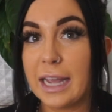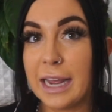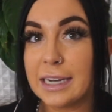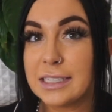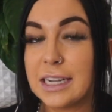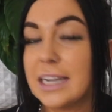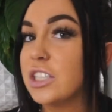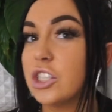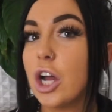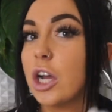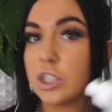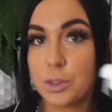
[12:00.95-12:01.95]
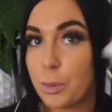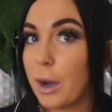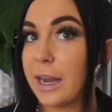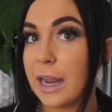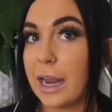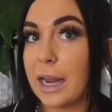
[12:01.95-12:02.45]
it, it's not
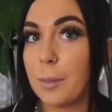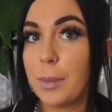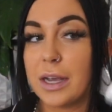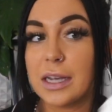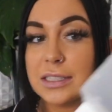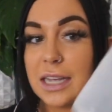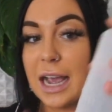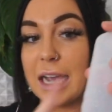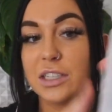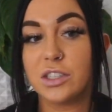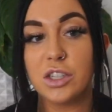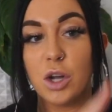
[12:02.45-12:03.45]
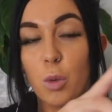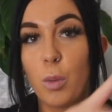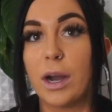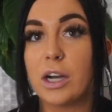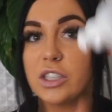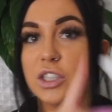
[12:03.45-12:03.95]
spraying because it has
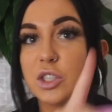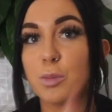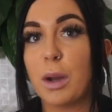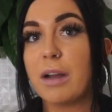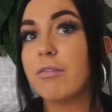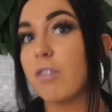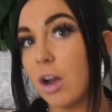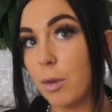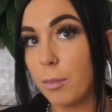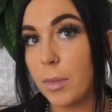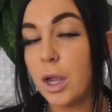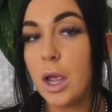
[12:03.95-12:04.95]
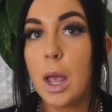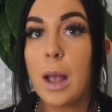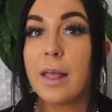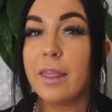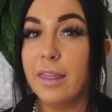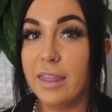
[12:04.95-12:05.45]
nowhere to spray from.
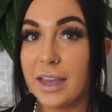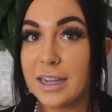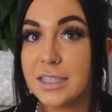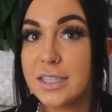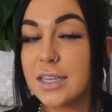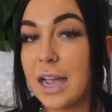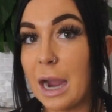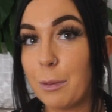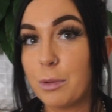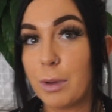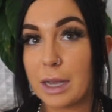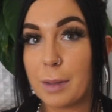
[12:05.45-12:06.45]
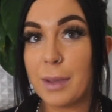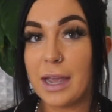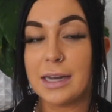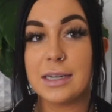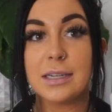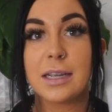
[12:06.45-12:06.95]
This I would
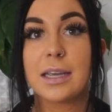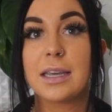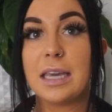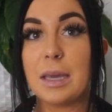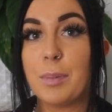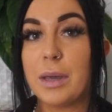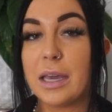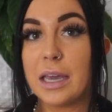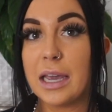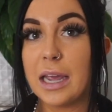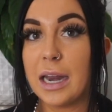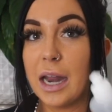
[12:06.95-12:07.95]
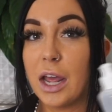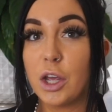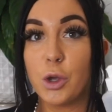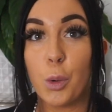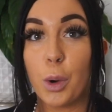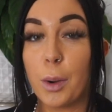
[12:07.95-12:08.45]
recommend keeping in
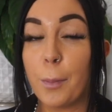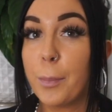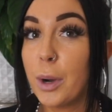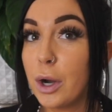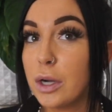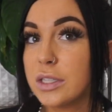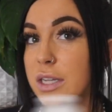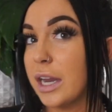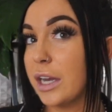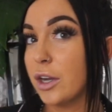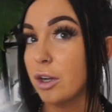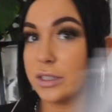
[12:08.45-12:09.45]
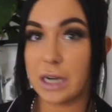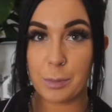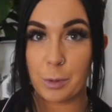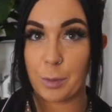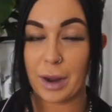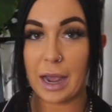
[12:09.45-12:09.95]
your purse and your
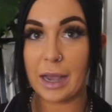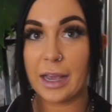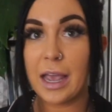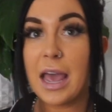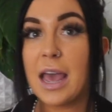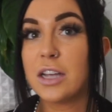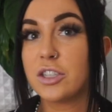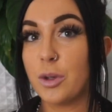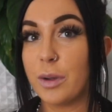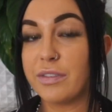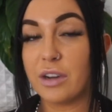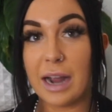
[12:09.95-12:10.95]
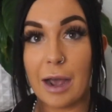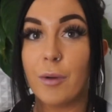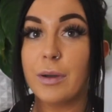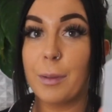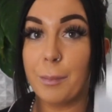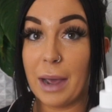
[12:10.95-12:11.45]
diaper bag, so if you're out
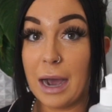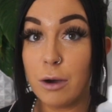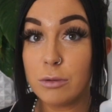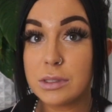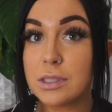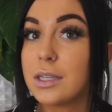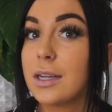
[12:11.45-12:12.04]
and about,